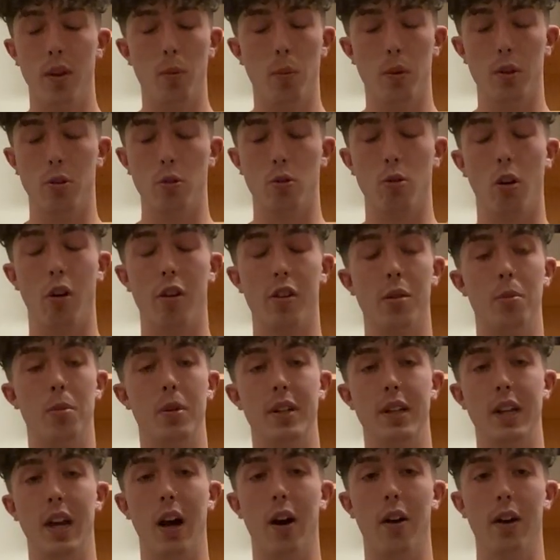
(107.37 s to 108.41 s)
When you call
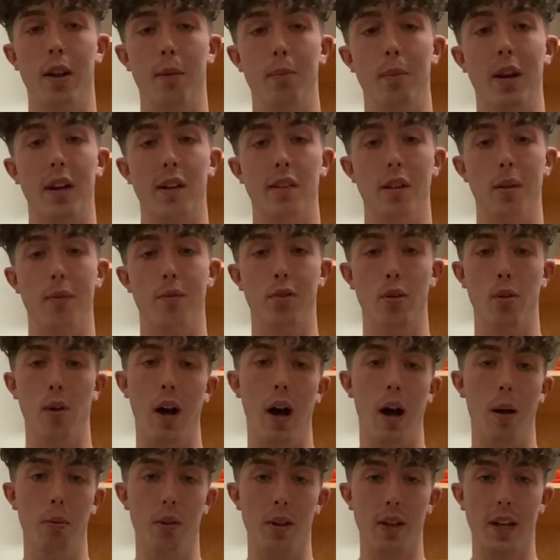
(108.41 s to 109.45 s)
somebody out, it makes them feel
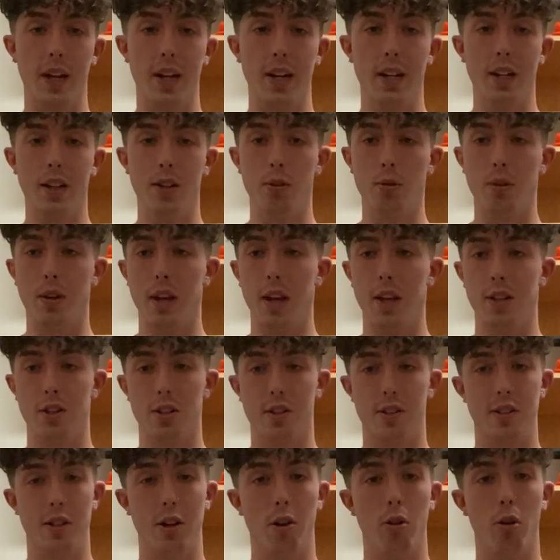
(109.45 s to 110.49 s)
obligated. You can't
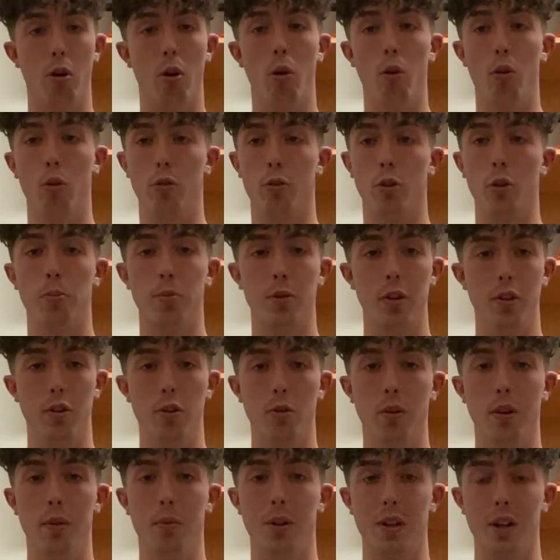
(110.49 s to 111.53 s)
just tell the whole group to
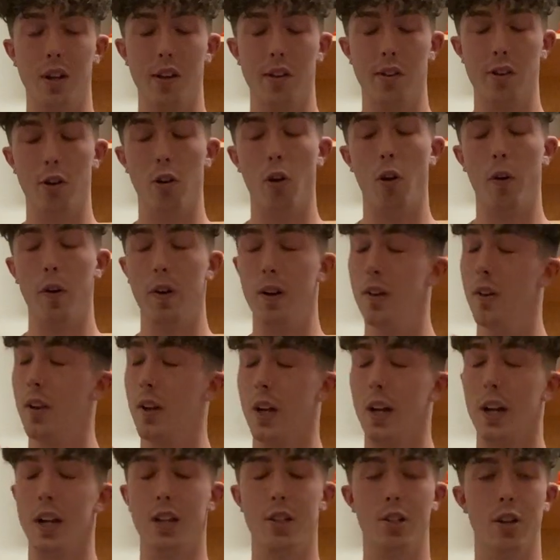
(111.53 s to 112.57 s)
do it, because they're all going to
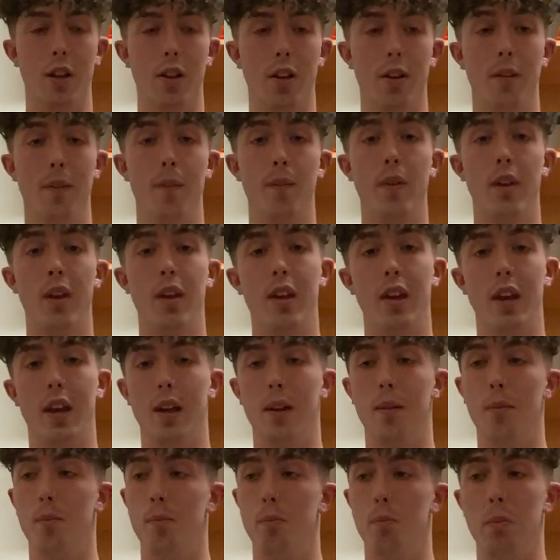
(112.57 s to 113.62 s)
look at each other
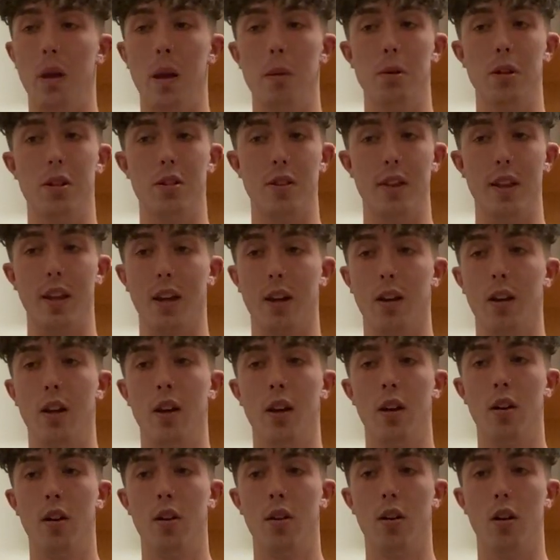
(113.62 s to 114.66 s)
and maybe think,
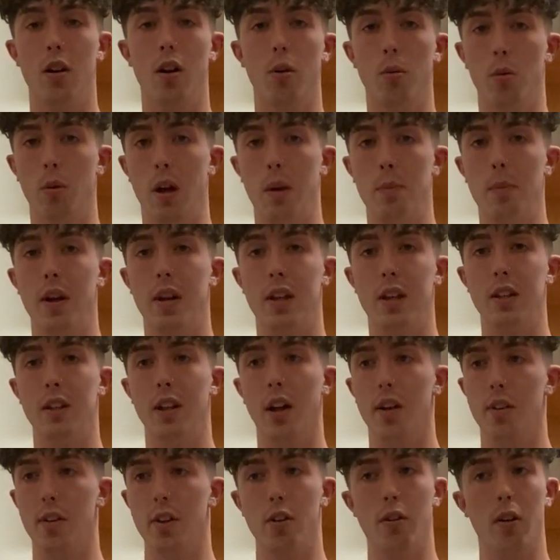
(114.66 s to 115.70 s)
oh, well, I bet he
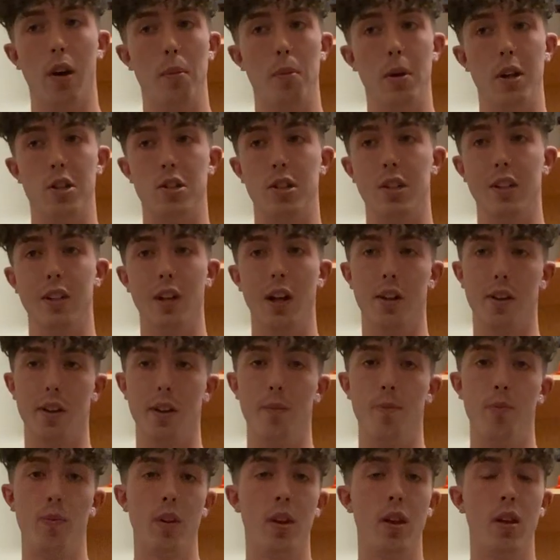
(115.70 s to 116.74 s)
does it, or I bet she does
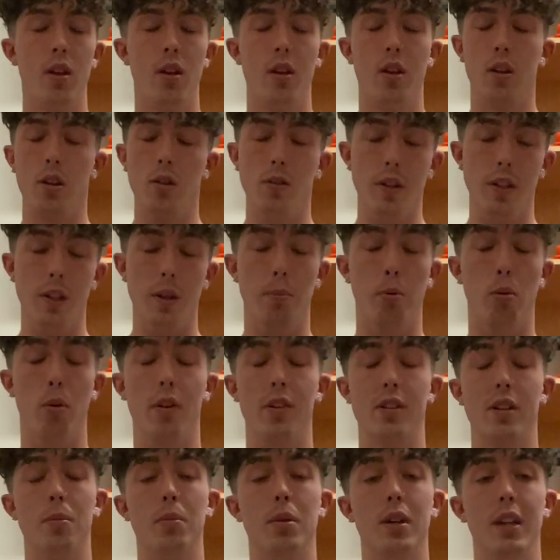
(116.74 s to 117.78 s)
it. You need to
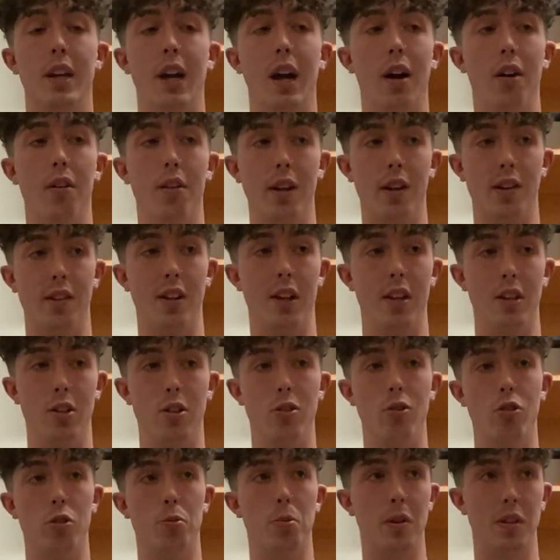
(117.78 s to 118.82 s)
point somebody out and say,
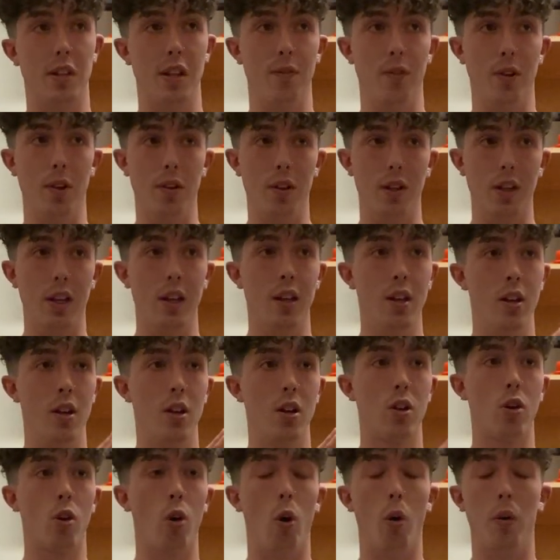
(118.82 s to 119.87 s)
you specifically,
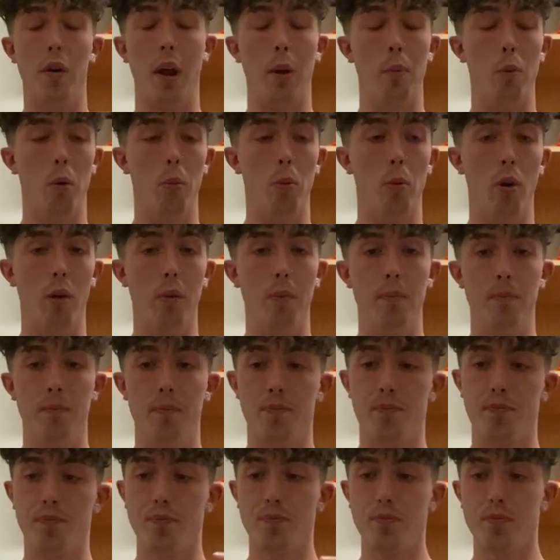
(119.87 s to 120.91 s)
call
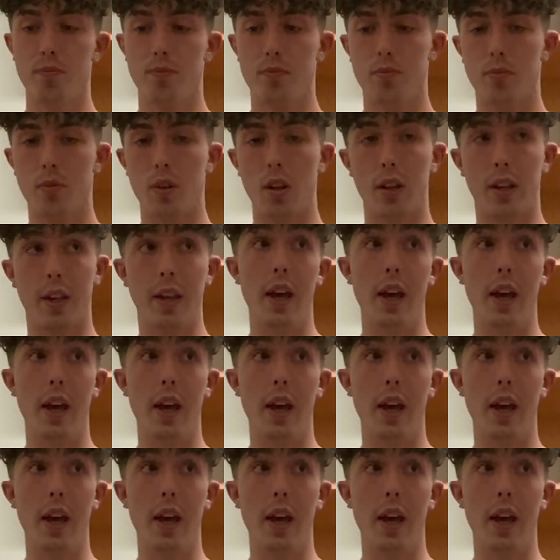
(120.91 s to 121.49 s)
911.